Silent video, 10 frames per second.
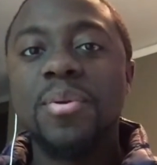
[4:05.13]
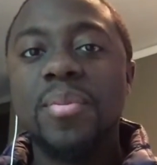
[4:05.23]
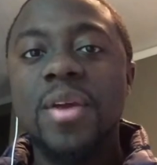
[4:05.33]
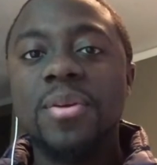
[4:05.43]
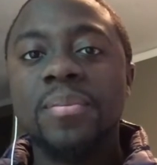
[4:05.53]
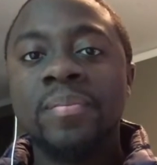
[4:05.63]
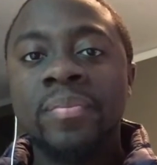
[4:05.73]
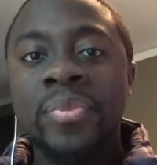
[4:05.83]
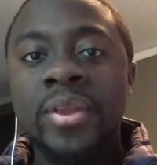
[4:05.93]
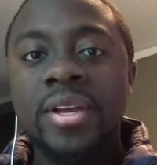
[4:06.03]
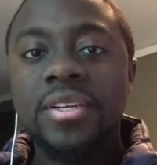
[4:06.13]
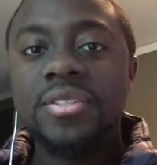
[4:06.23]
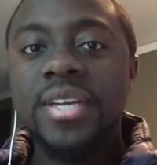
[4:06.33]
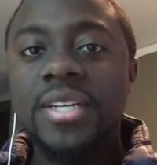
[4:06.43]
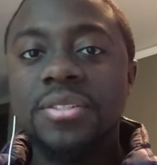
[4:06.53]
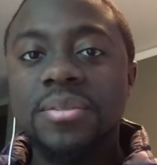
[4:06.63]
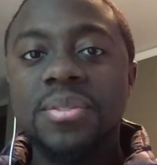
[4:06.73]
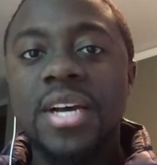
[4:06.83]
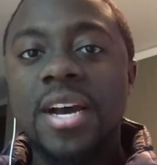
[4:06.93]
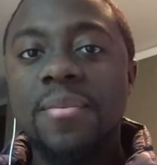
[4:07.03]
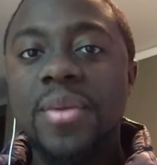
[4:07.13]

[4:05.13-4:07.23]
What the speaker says: But maybe you schedule some time,